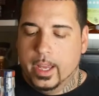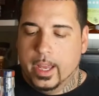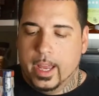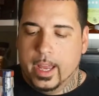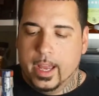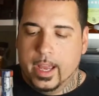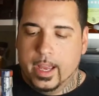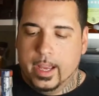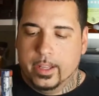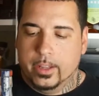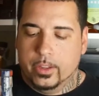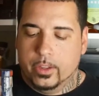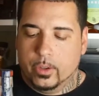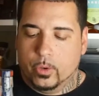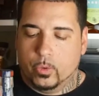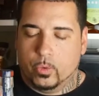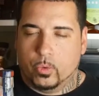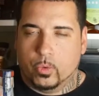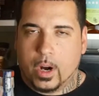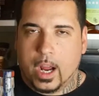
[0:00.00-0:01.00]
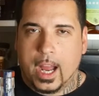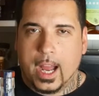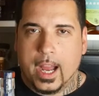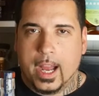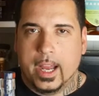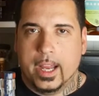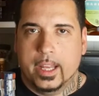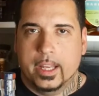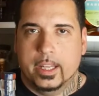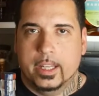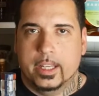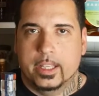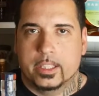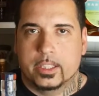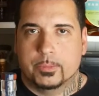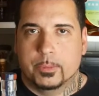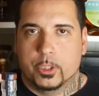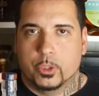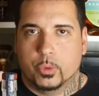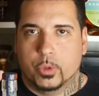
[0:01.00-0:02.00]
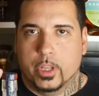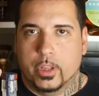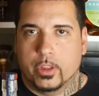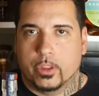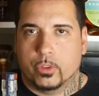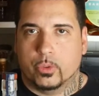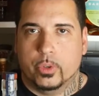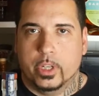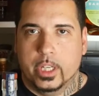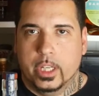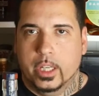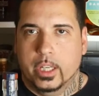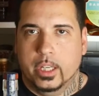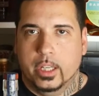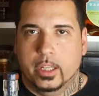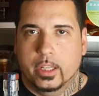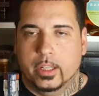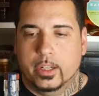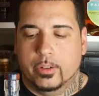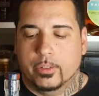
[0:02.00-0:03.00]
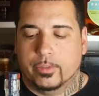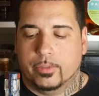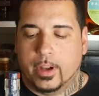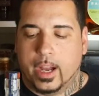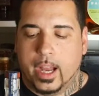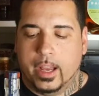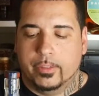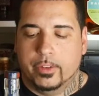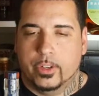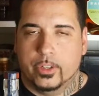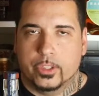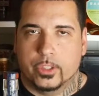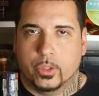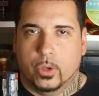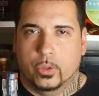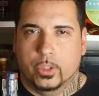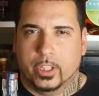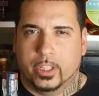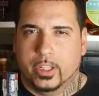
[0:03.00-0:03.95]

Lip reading: and the rye is between 3 to 5 years old.